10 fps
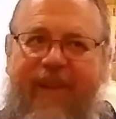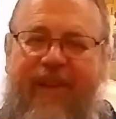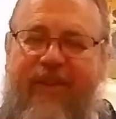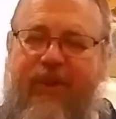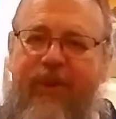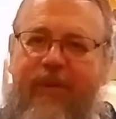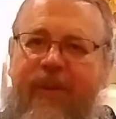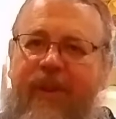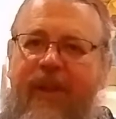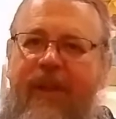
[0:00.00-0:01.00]
and so
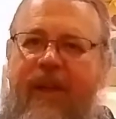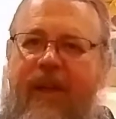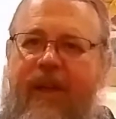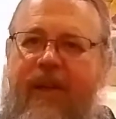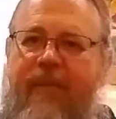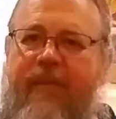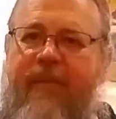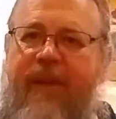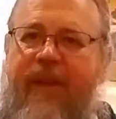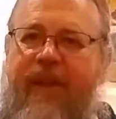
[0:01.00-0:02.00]
um,
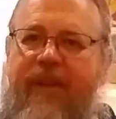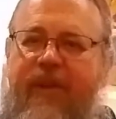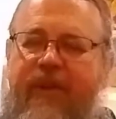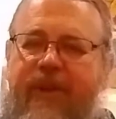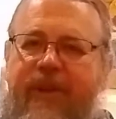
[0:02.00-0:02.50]
there's